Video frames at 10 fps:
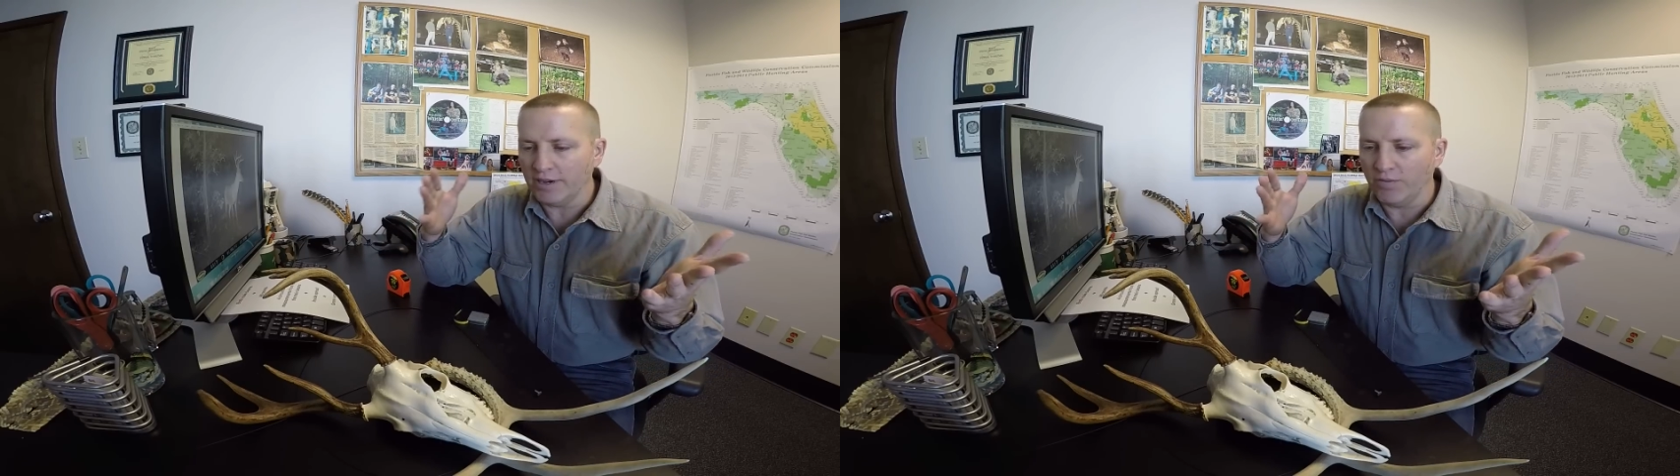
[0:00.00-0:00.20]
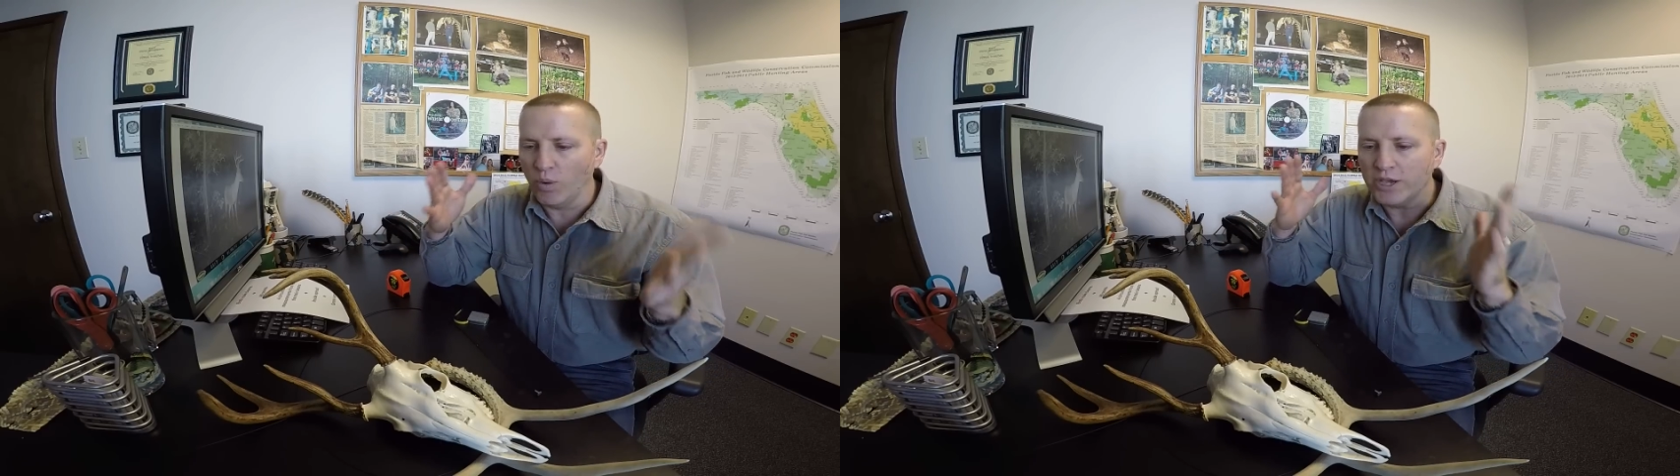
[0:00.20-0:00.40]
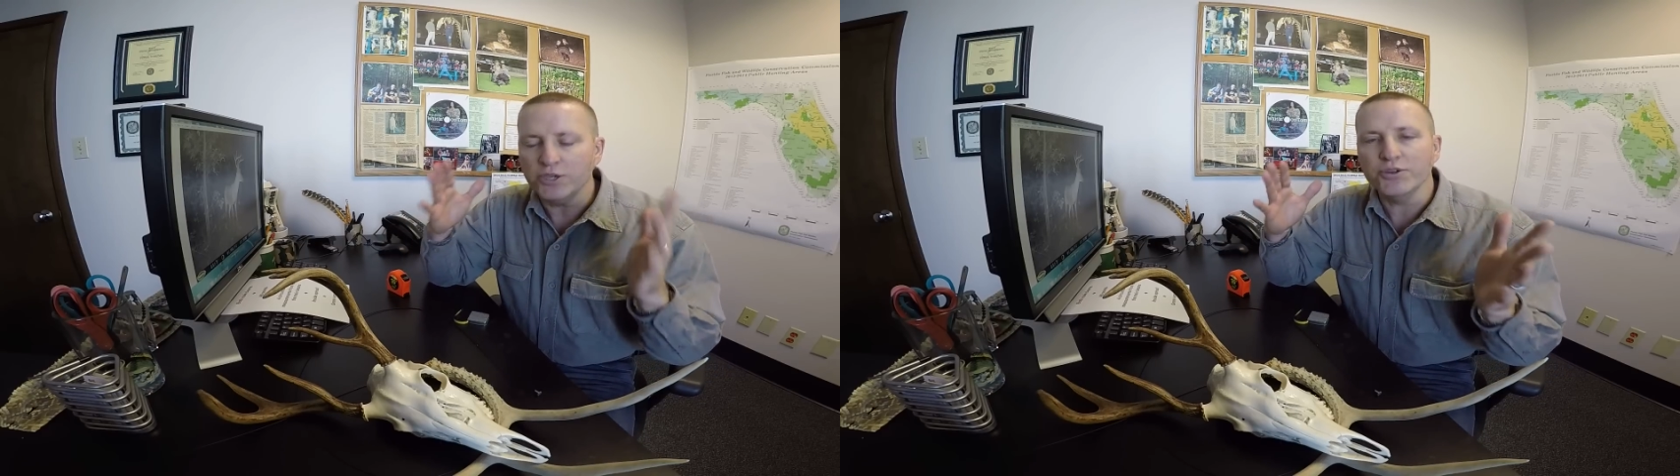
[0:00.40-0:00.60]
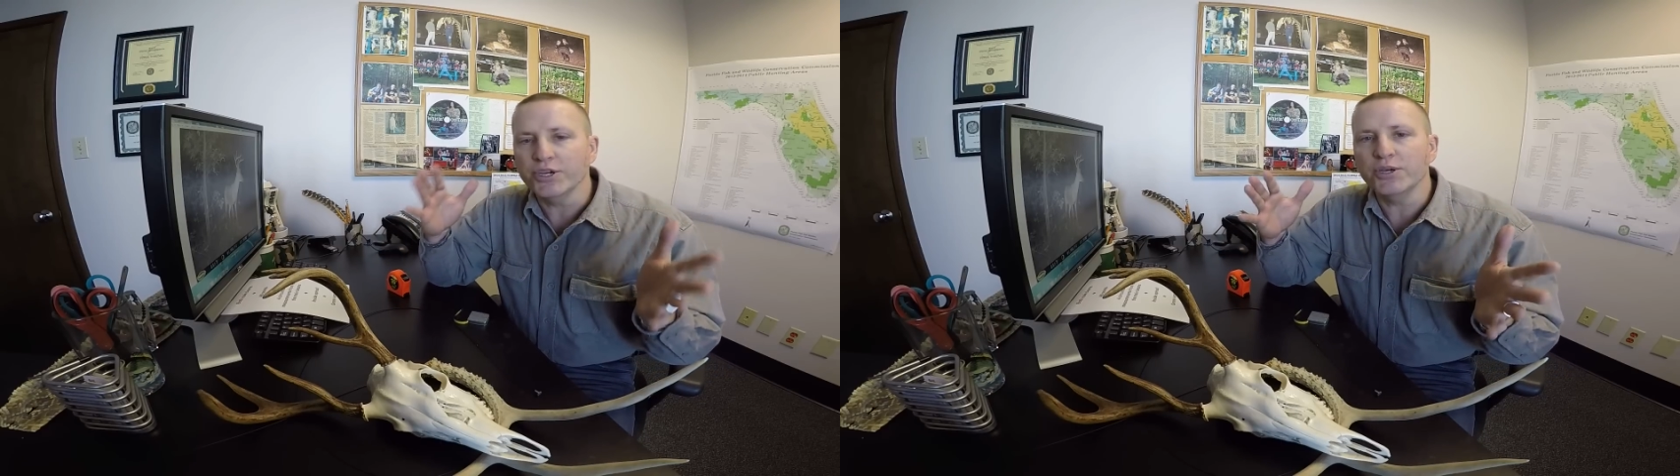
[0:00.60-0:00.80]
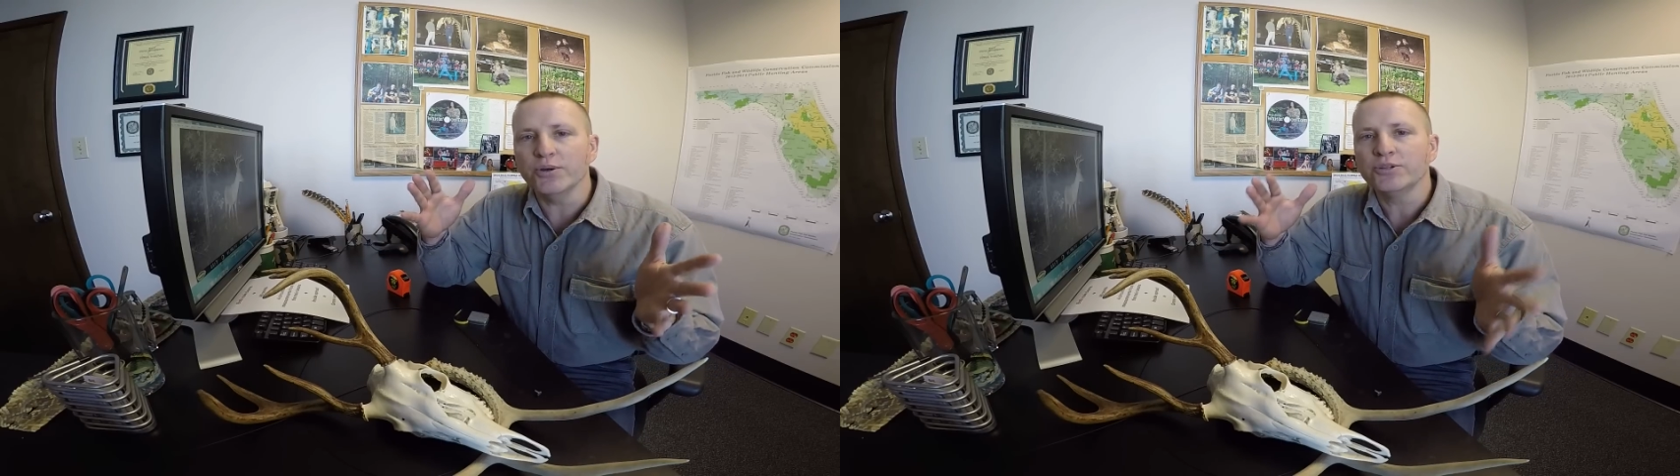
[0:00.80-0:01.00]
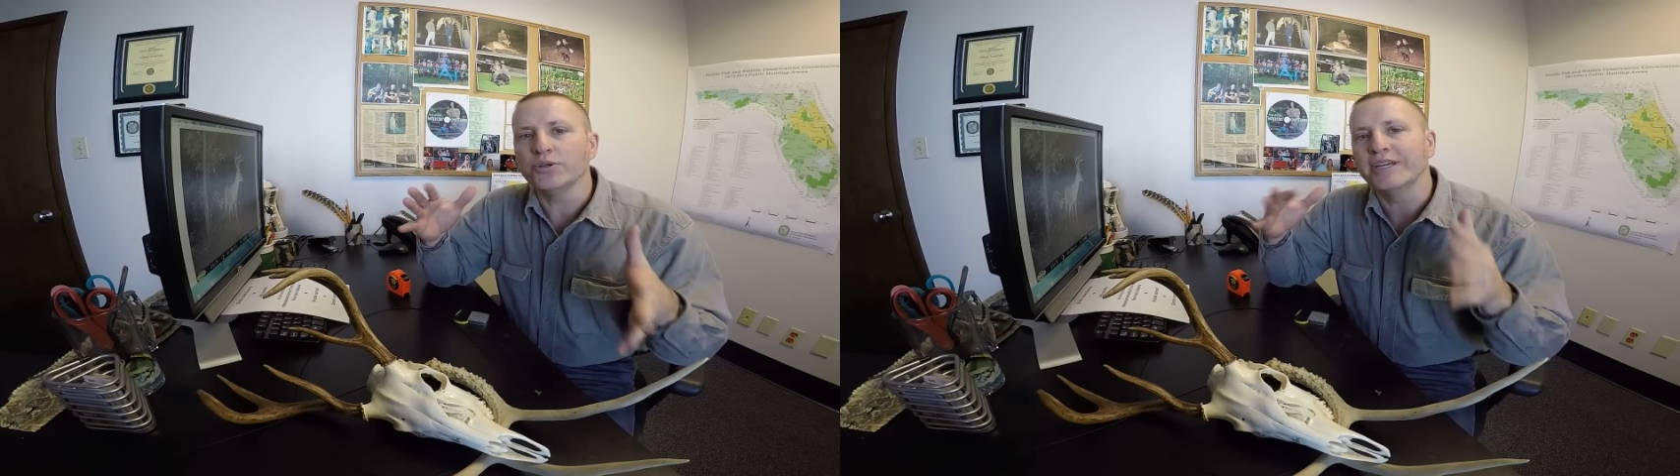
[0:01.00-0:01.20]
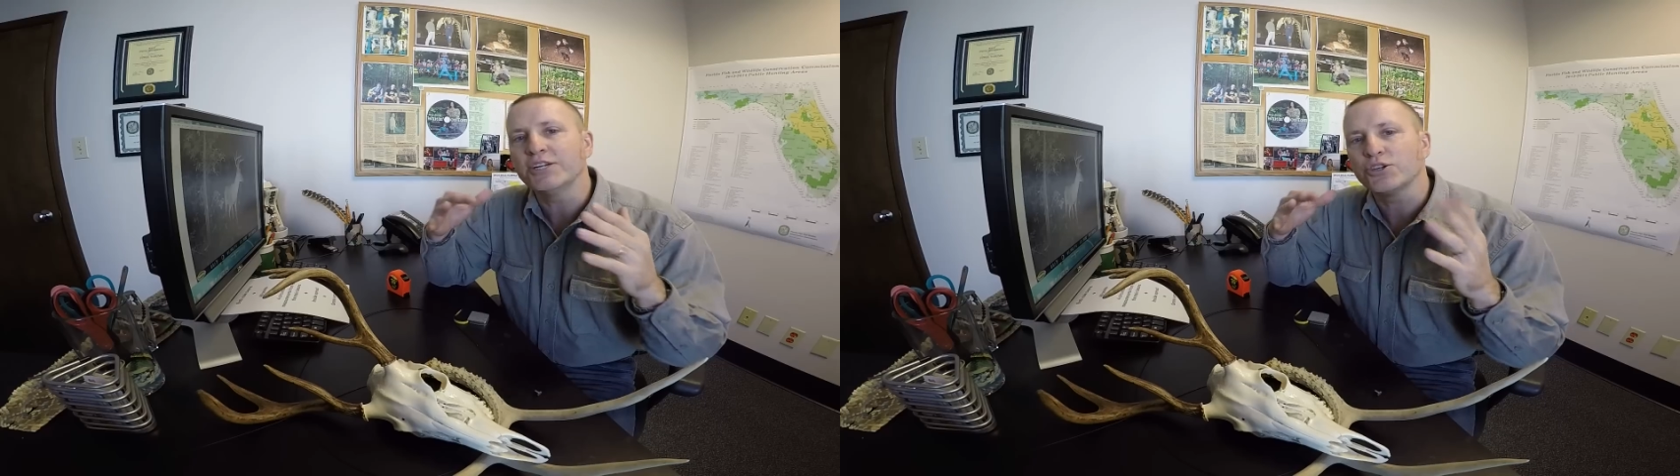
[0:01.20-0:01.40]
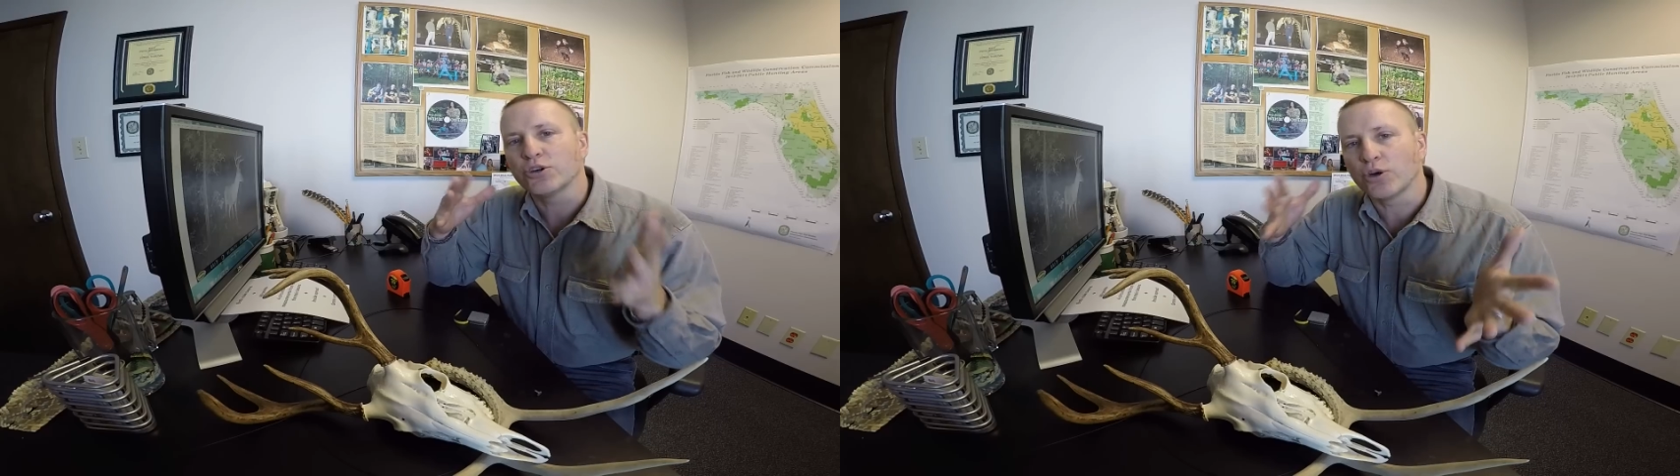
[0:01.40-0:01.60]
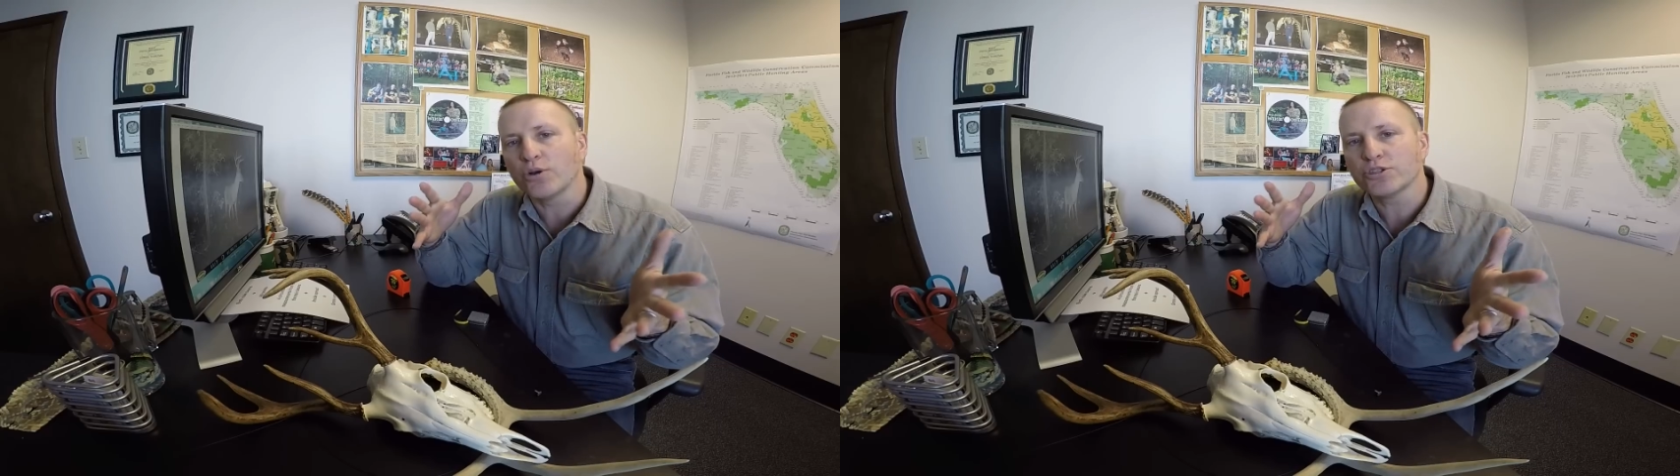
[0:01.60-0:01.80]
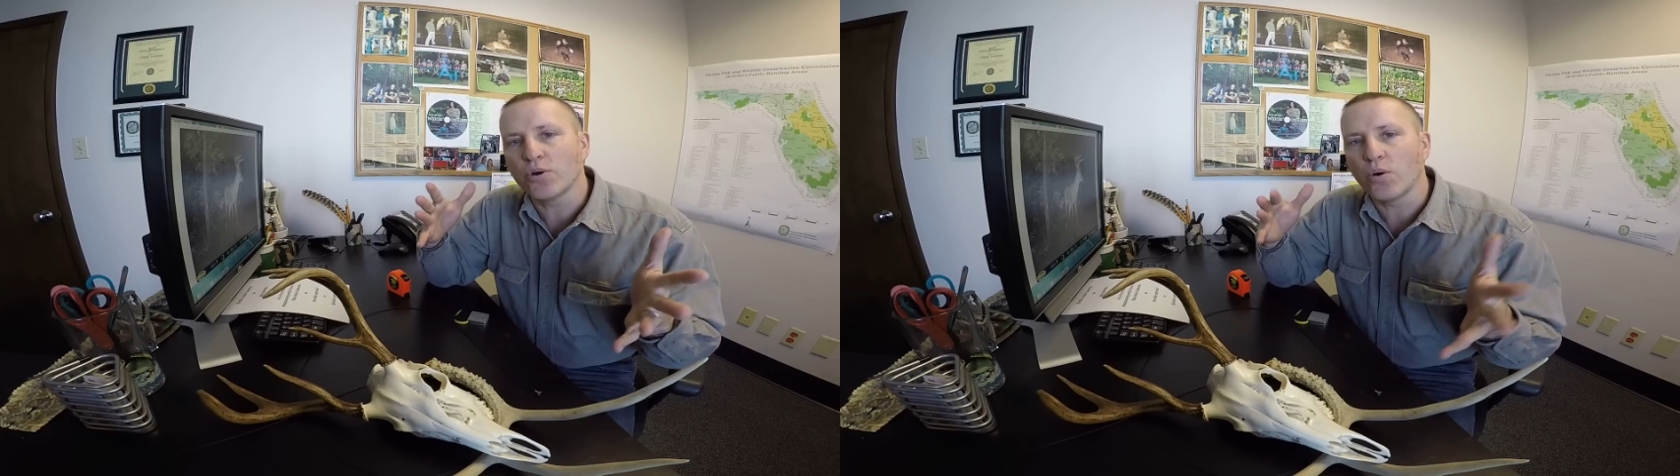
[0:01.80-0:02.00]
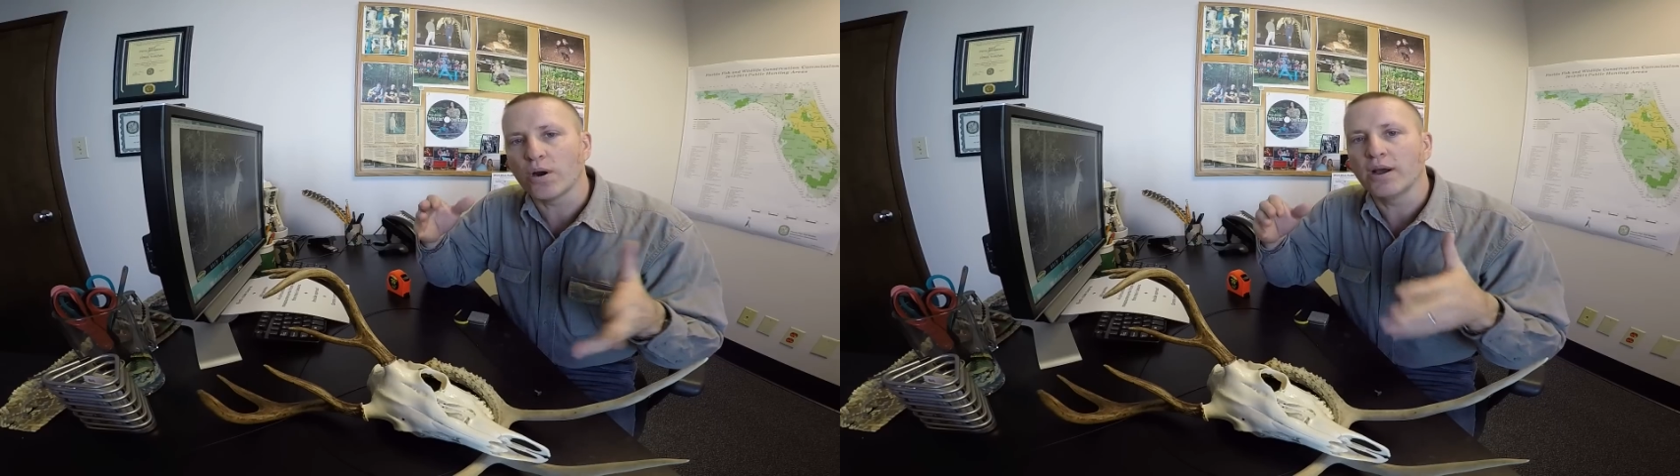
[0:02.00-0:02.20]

what you do to get your gross score